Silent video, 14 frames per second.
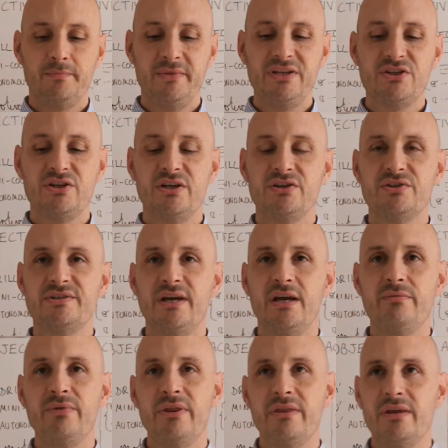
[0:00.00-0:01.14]
it changes
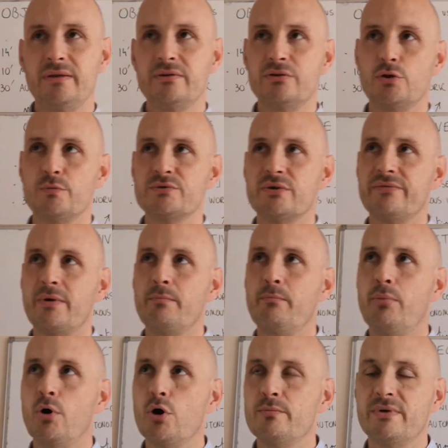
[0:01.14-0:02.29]
everything in terms of
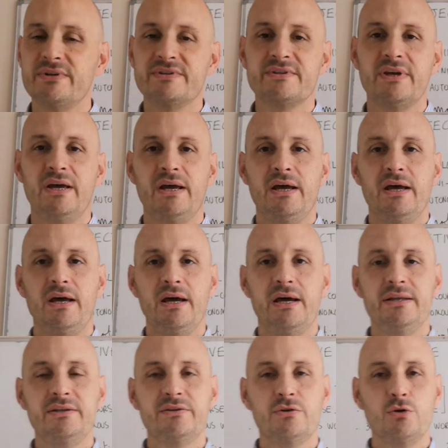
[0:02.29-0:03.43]
empowerment and
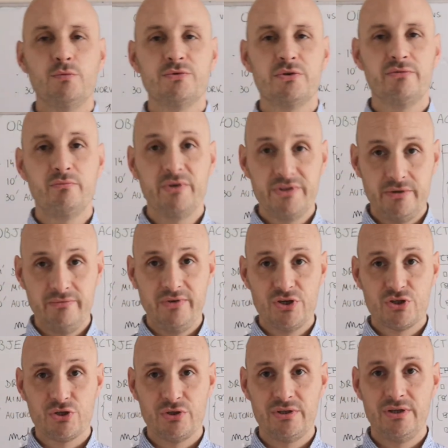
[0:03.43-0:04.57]
in terms of
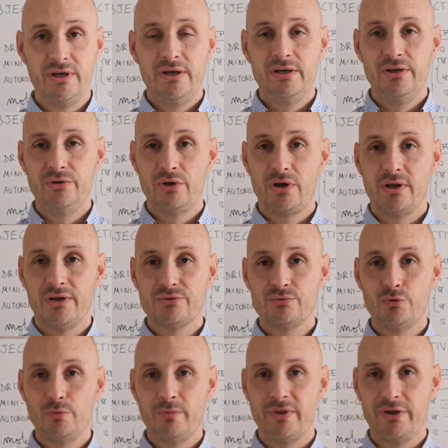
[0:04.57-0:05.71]
motivation in the
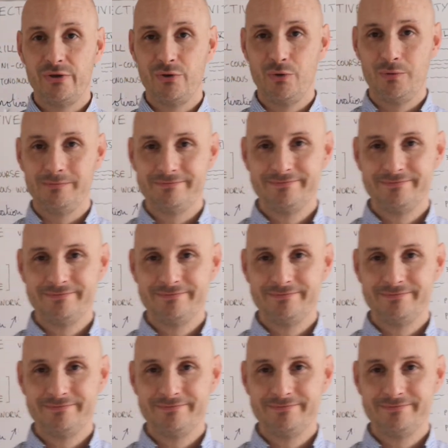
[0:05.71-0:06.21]
classroom. Thank you.